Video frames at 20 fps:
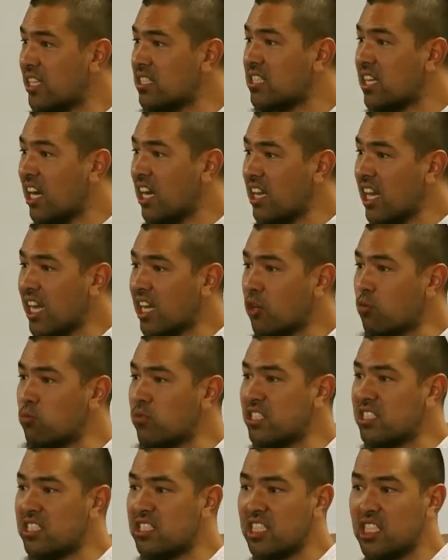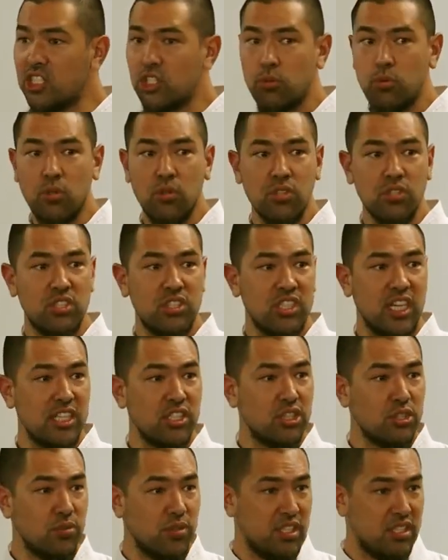It's kind of like a residual
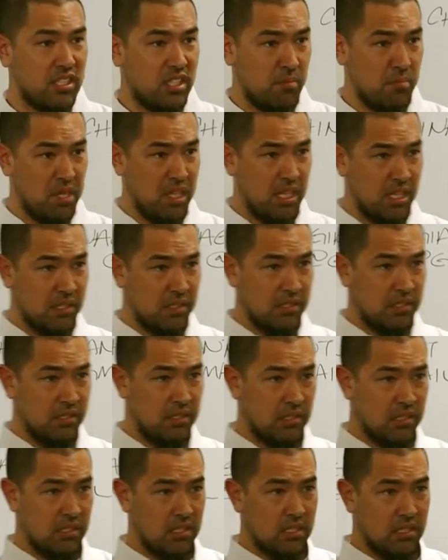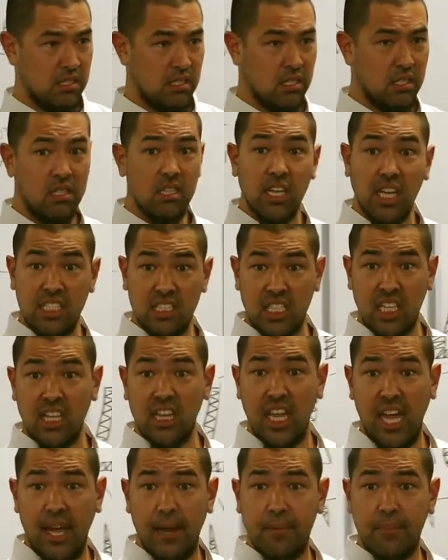sensory stimulus. You guys
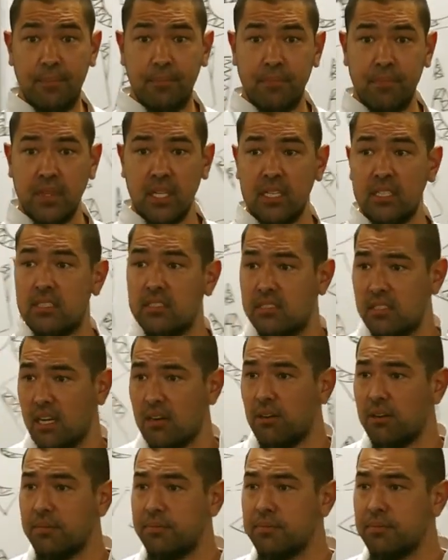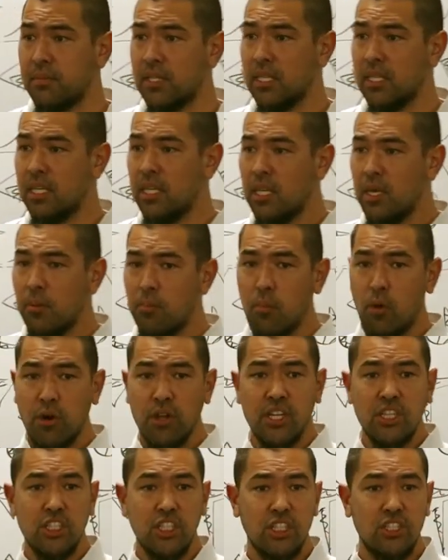get that? It's subtle.
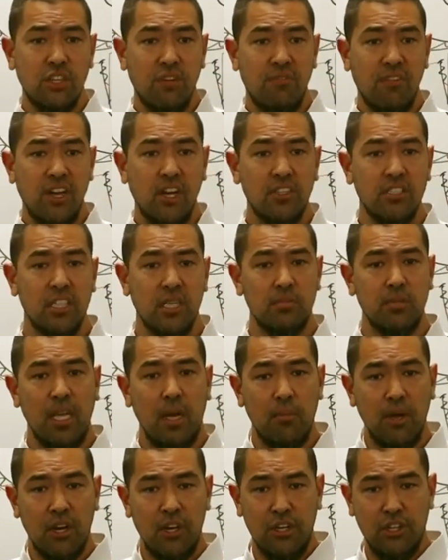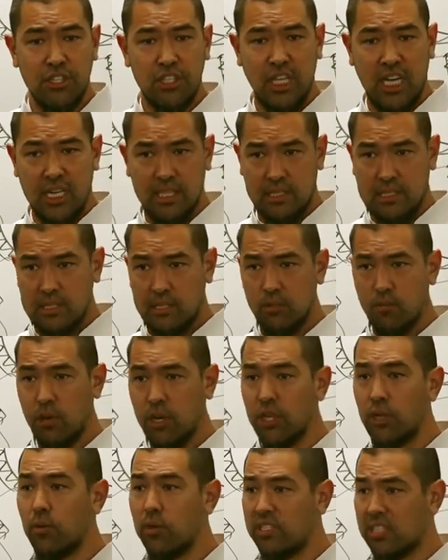More than just your fingertips, how about on your chest
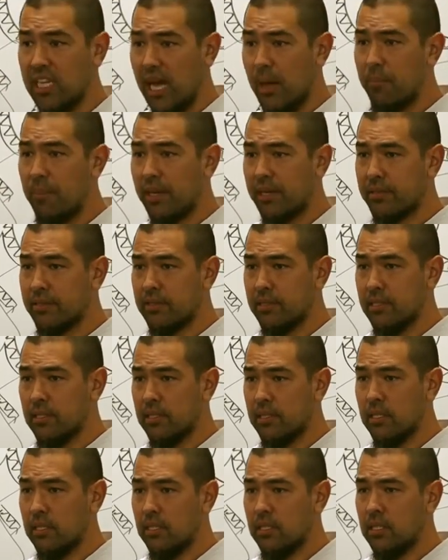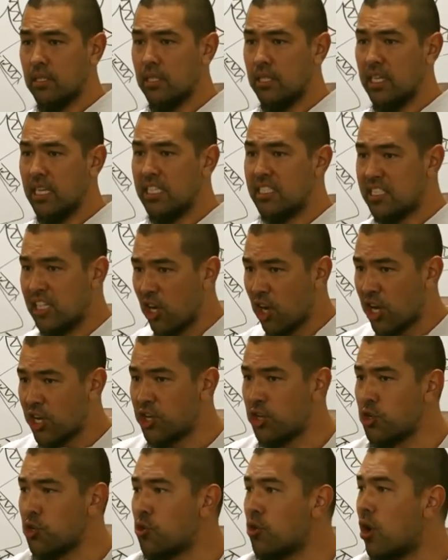where you were tapping? Is there a
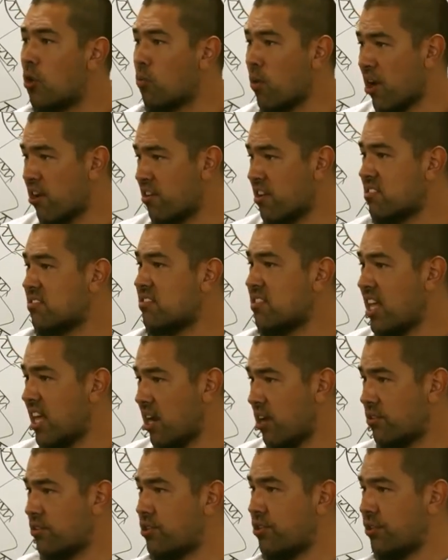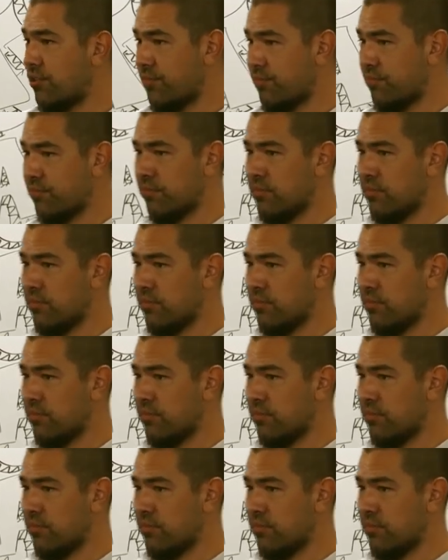new awareness there too?